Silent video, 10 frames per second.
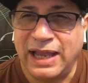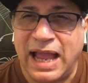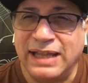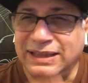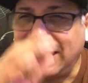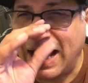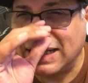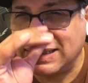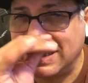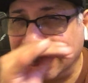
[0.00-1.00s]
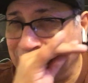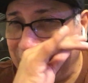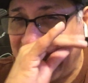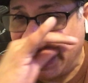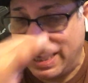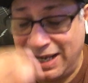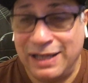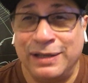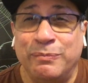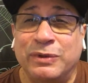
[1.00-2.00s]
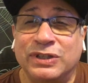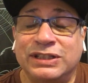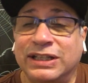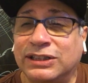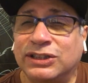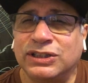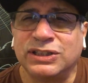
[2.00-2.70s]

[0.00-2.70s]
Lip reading: And that's the thing. It's just